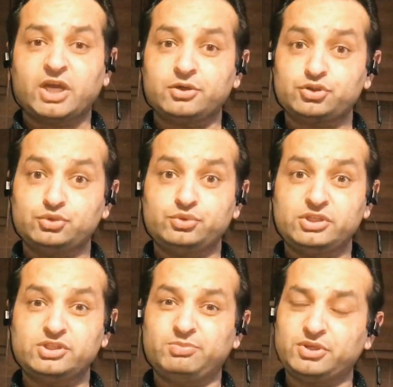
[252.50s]

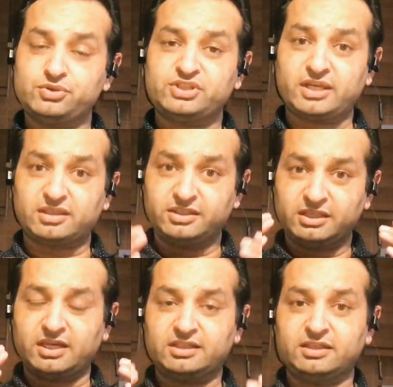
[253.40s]
students, because that thing,
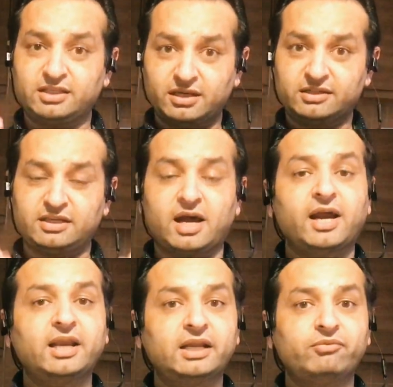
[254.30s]
they are the
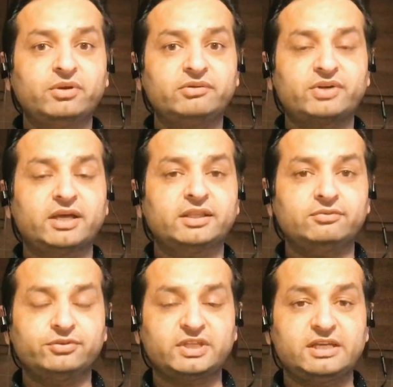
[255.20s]
high level rather than
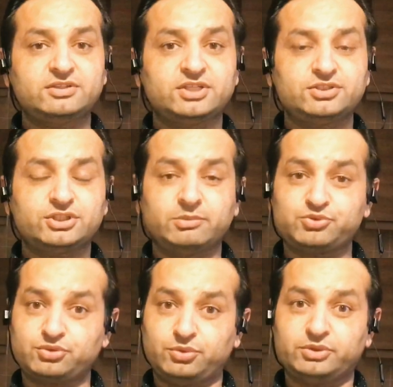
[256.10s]
for the internship,
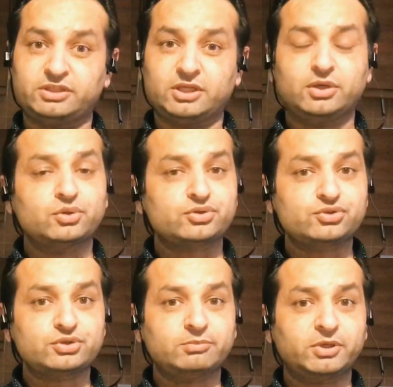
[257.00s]
so that they're not
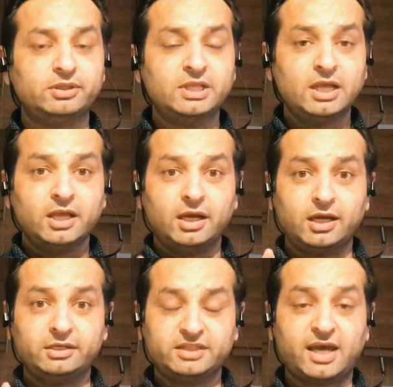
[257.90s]
suitable.
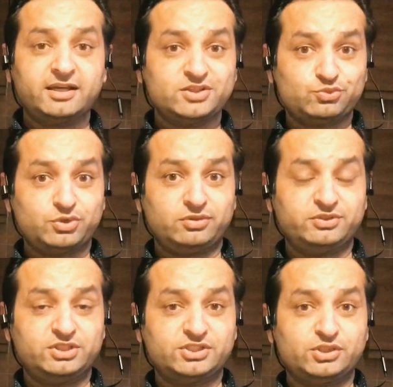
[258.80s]
That is one of
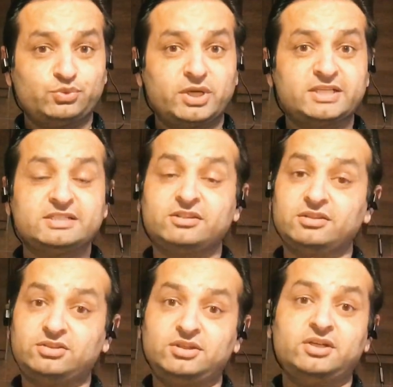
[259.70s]
the disadvantages. The
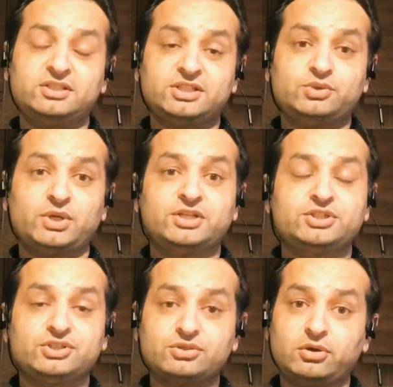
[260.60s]
third
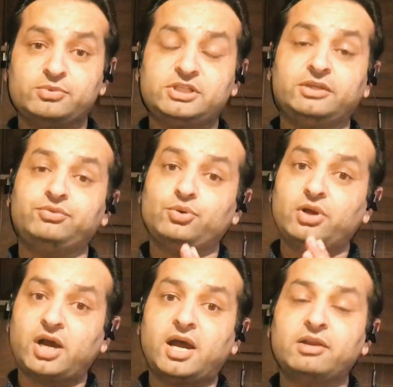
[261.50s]
disadvantage is obviously if you
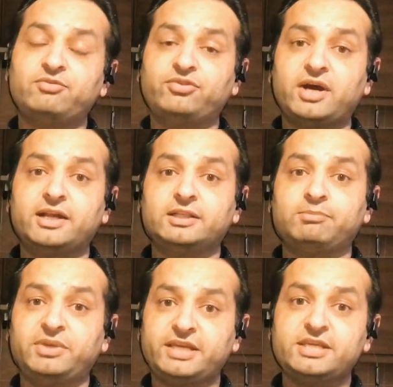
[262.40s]
can't find the
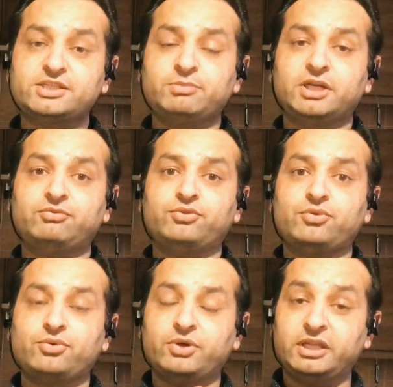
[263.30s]
placement
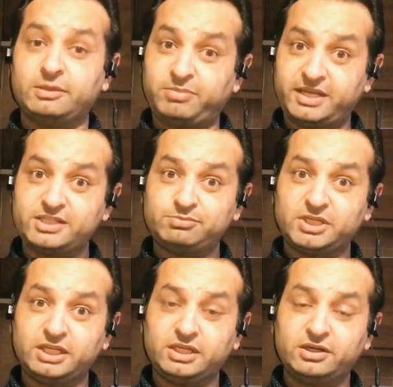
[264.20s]
in the
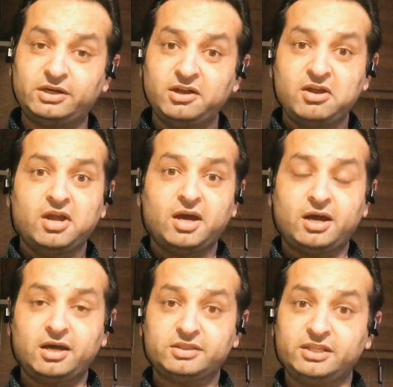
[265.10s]
placement year,
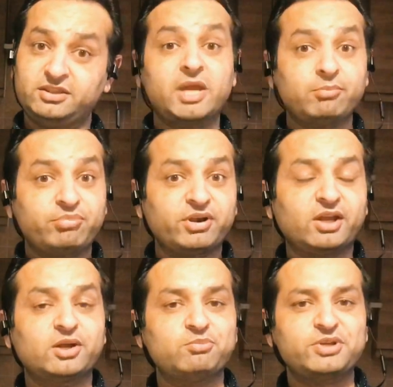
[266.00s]
then may bring
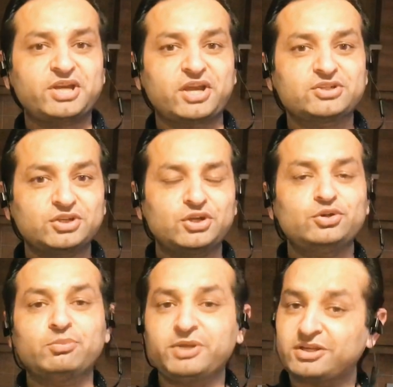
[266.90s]
complication in
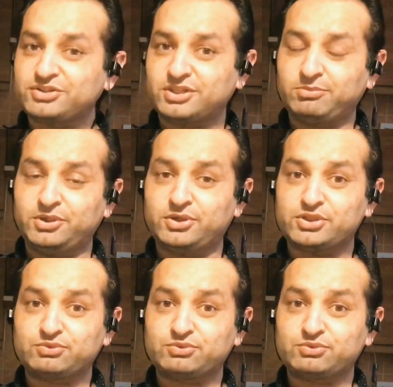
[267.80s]
your PSW as